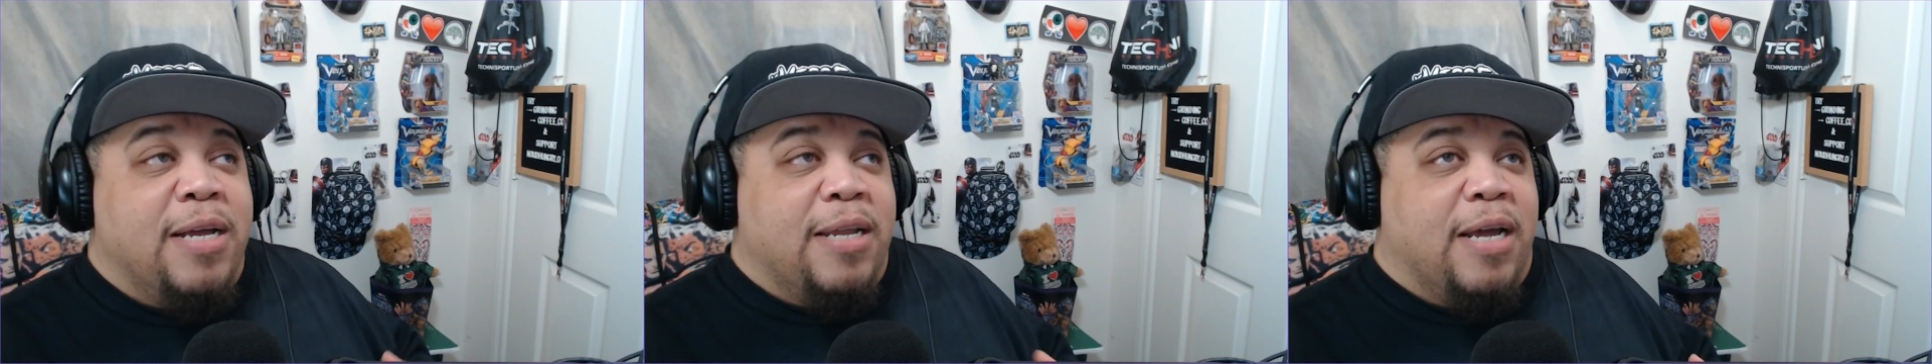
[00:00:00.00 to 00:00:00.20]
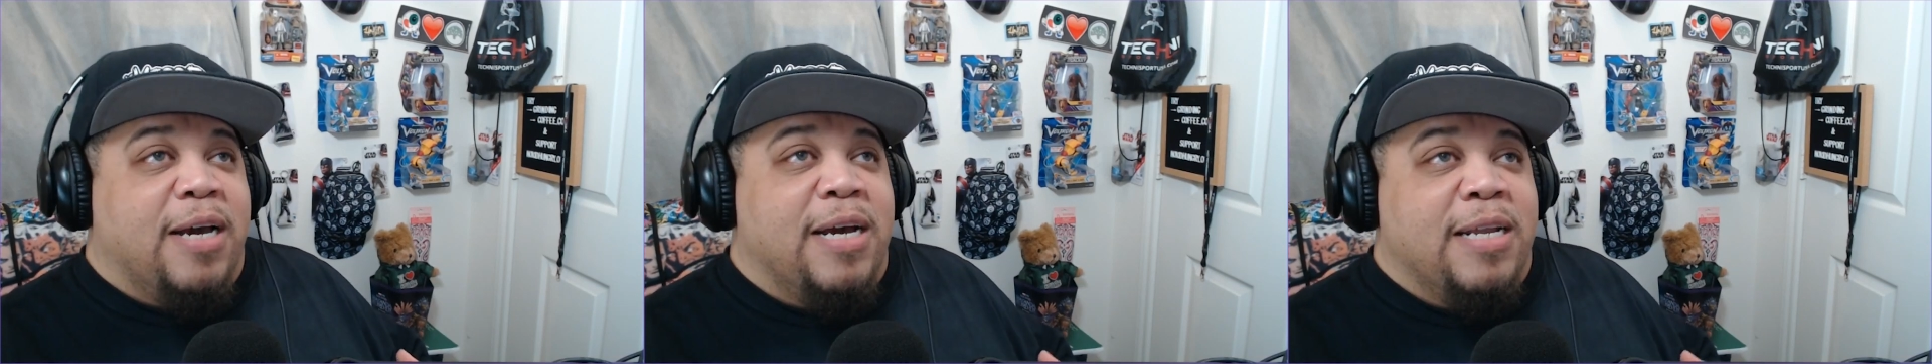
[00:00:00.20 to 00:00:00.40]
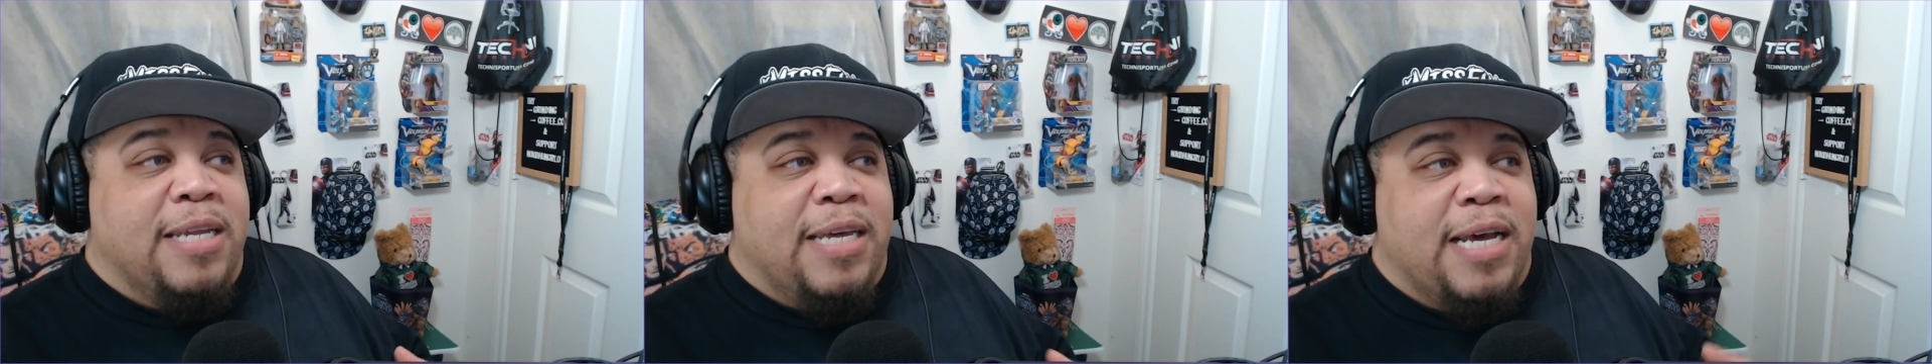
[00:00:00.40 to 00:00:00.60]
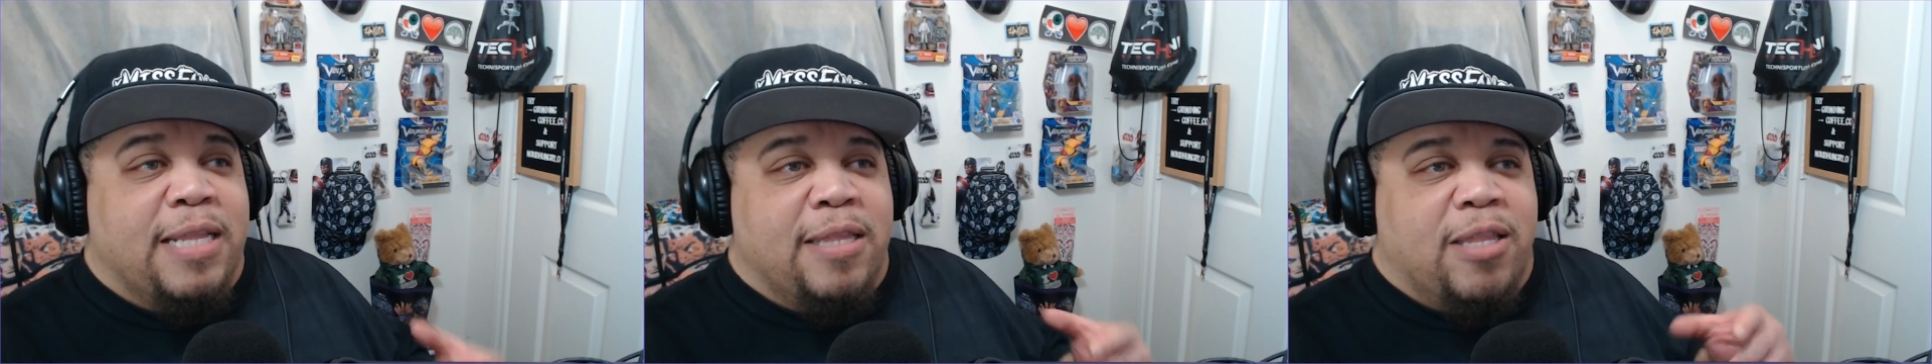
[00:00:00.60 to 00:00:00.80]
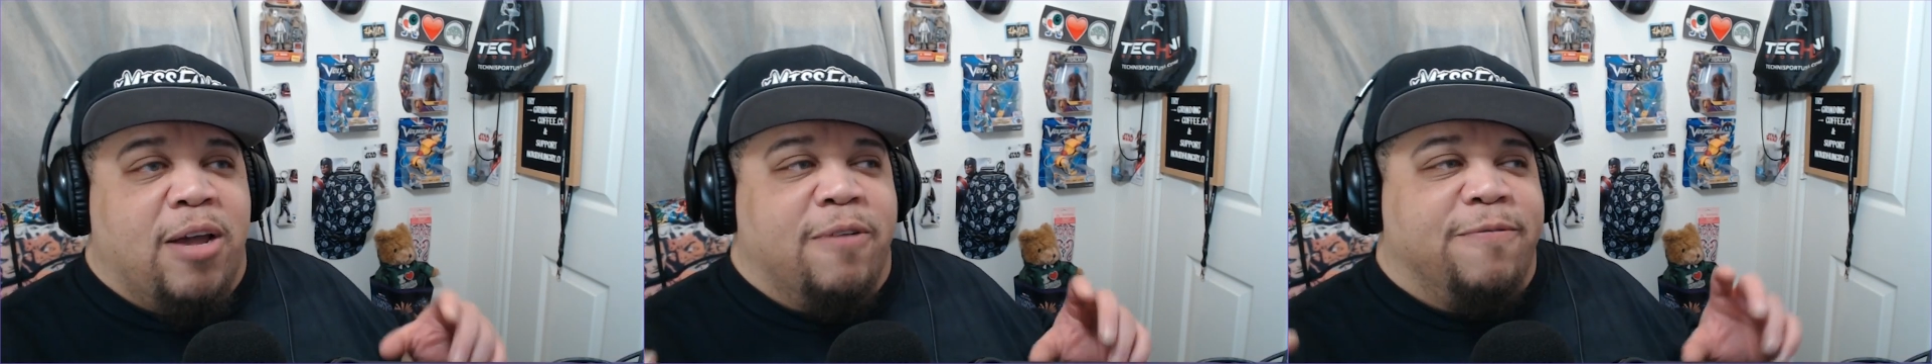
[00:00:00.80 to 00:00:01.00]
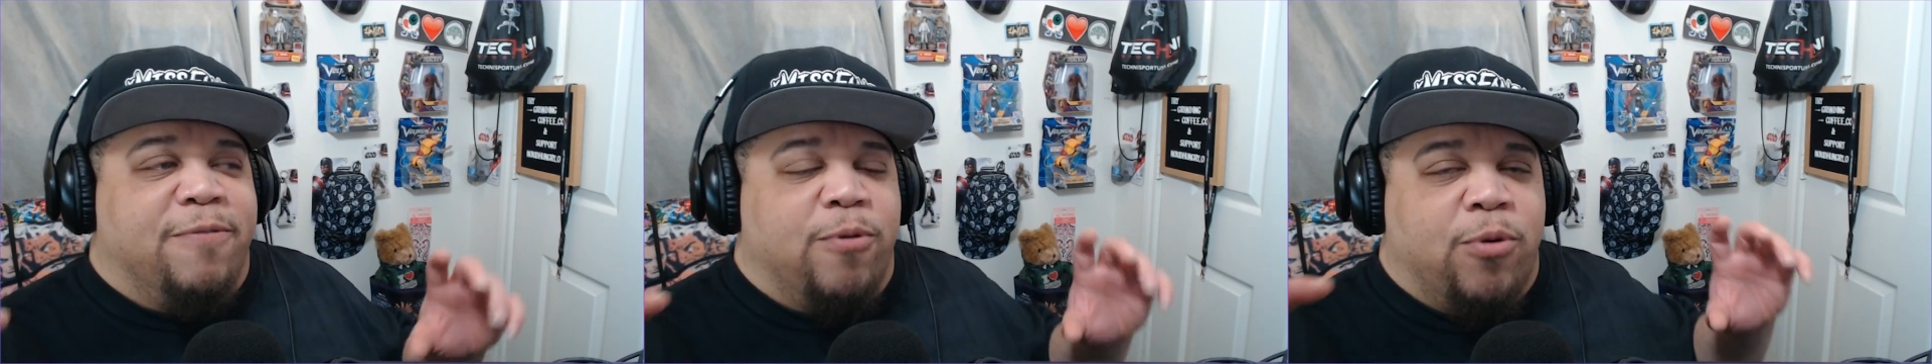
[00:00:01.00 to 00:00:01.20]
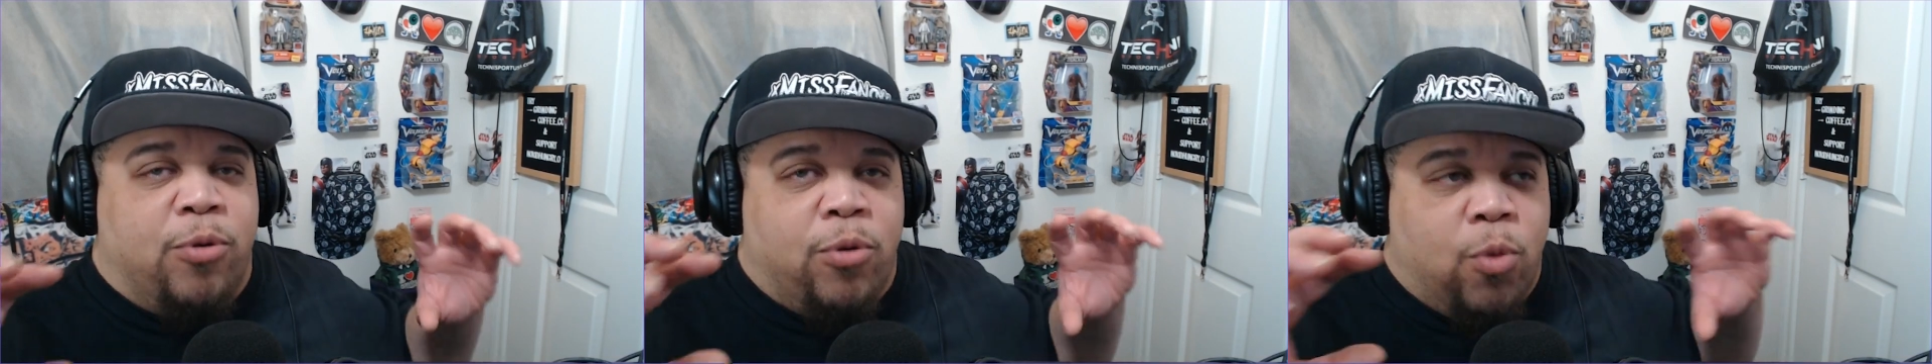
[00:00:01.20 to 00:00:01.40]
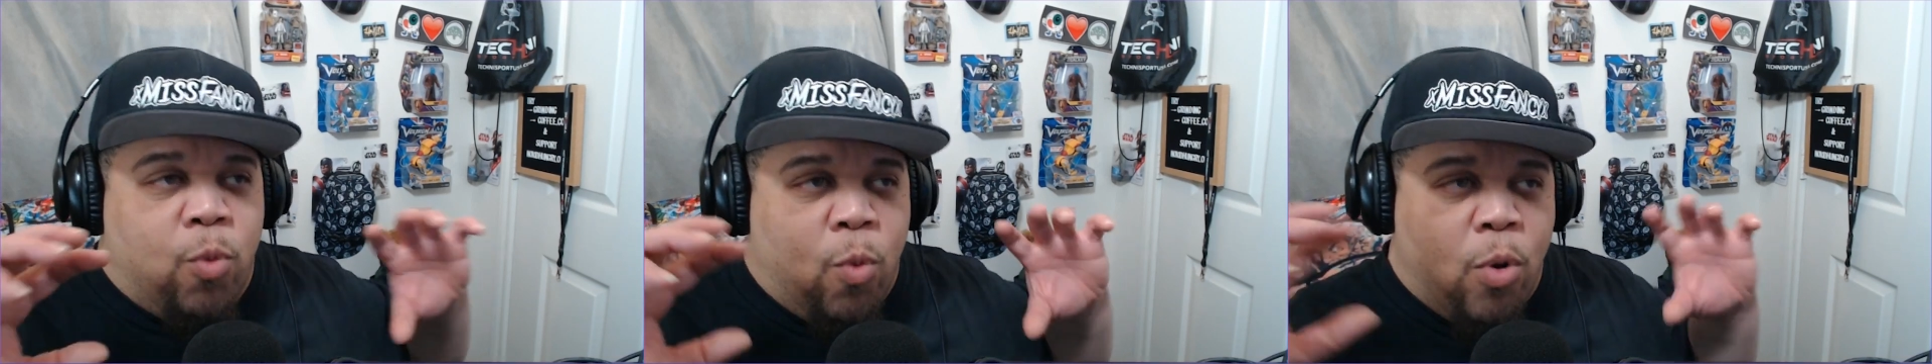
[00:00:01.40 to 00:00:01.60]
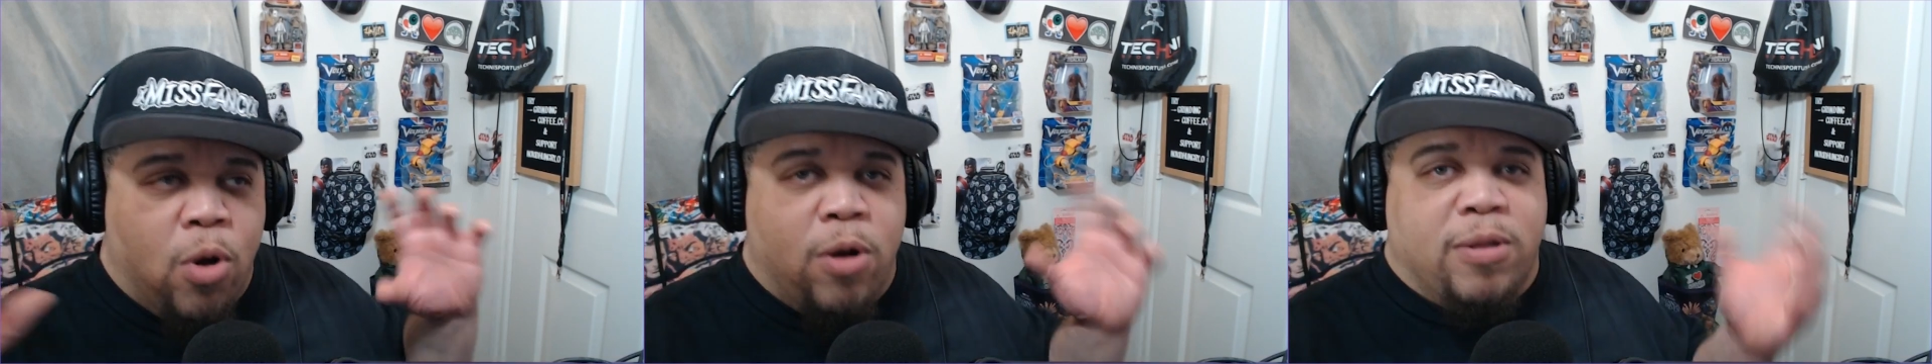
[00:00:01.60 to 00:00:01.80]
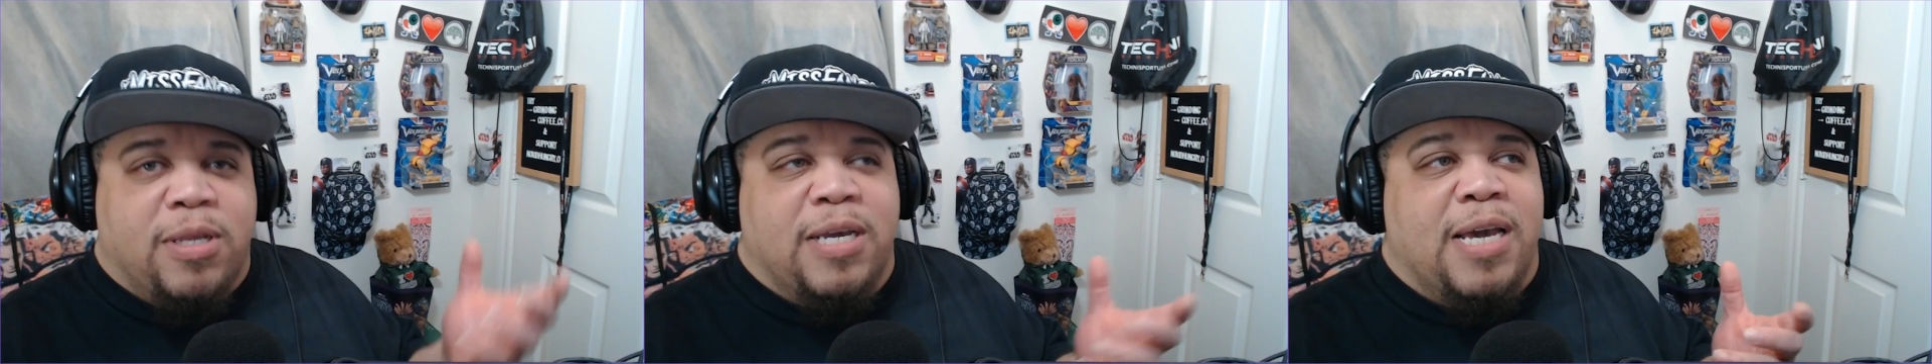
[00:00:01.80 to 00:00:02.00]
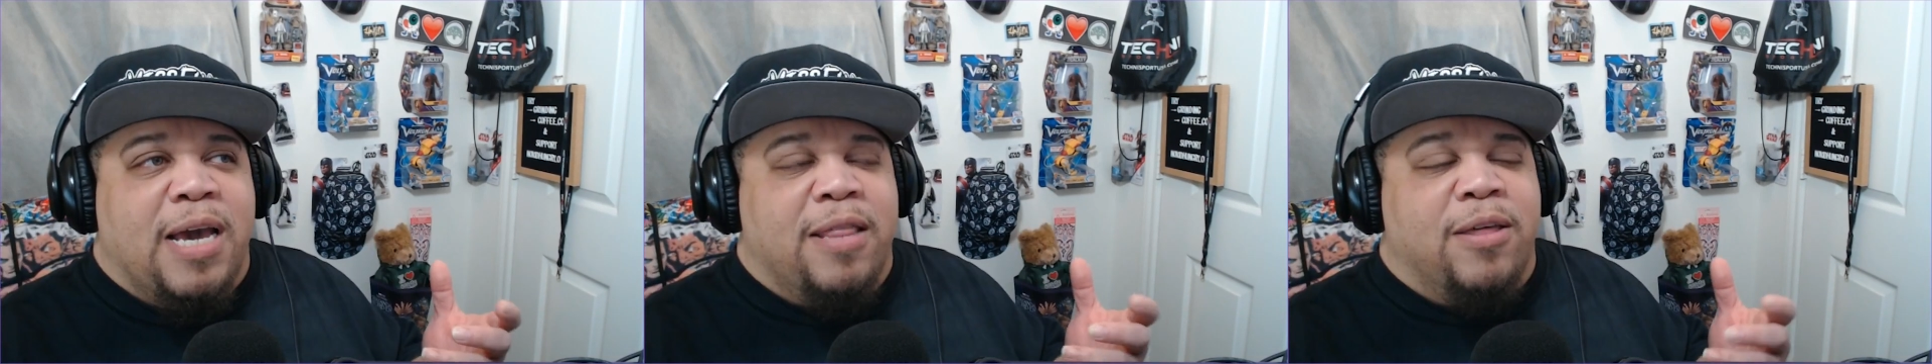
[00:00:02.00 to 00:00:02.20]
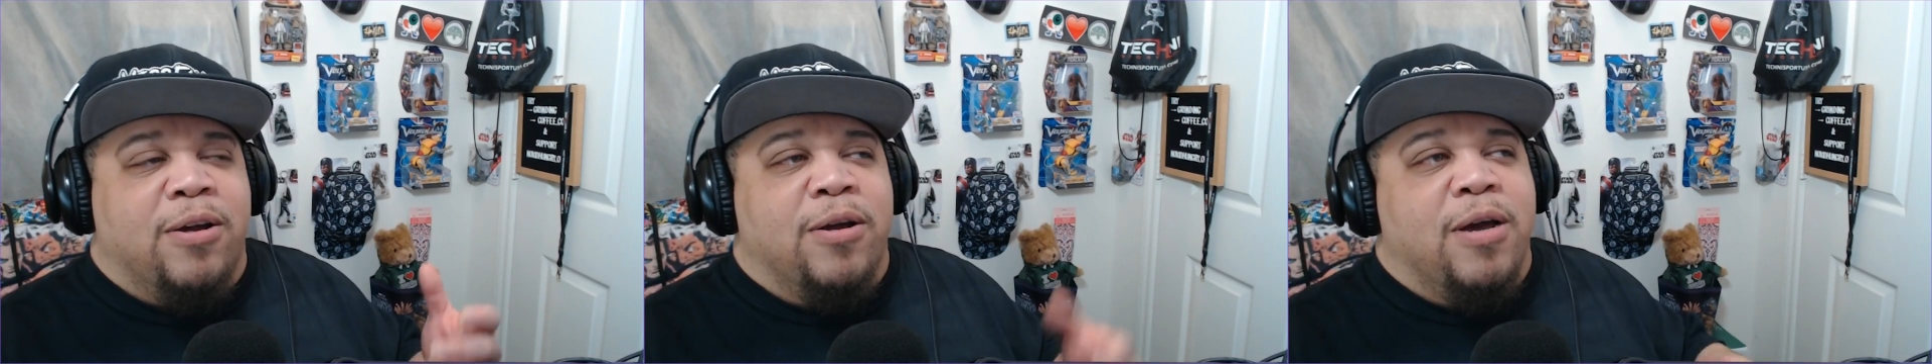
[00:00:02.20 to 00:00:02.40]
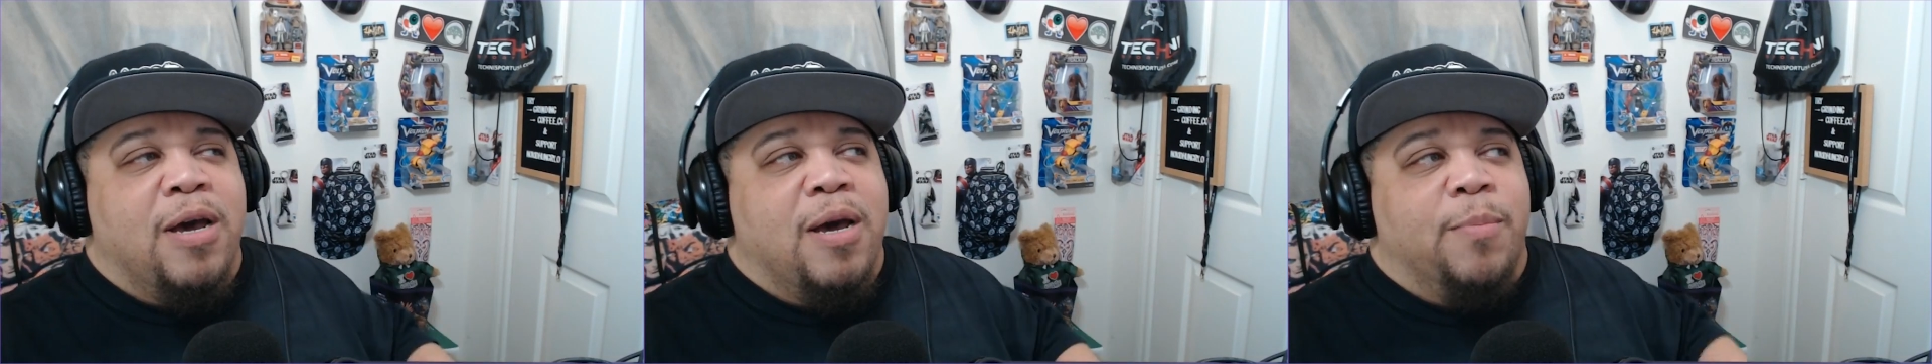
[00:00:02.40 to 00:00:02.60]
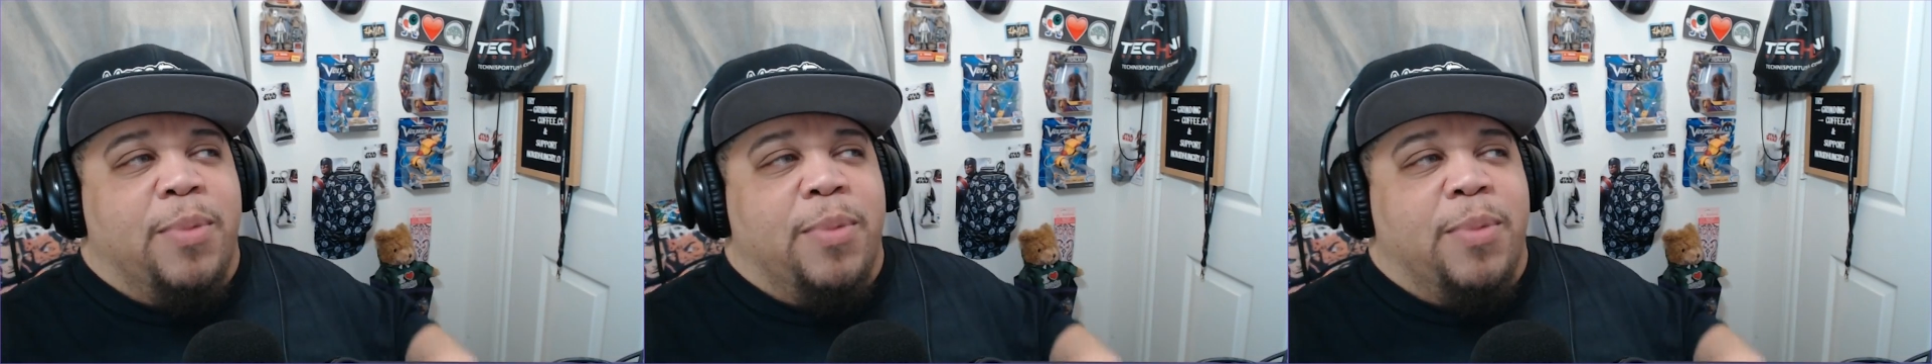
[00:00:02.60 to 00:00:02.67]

They couldn't get their full world together.